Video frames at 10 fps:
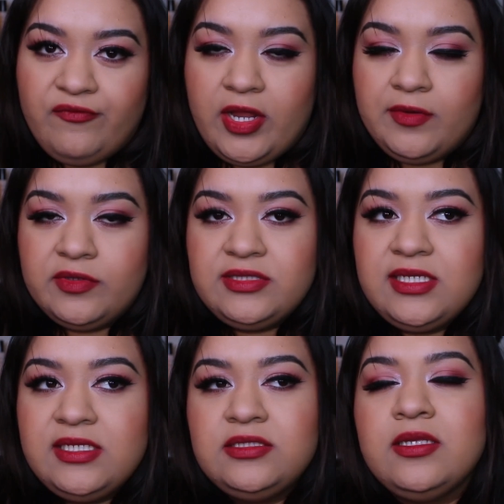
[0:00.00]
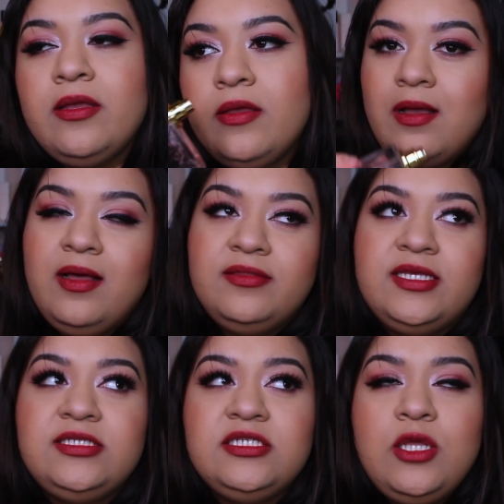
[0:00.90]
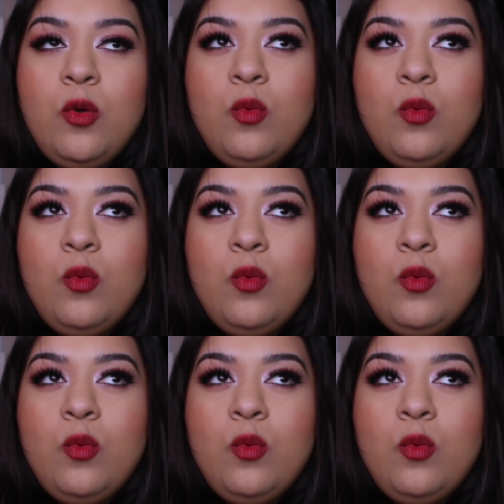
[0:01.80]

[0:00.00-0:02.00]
fragrances. This is the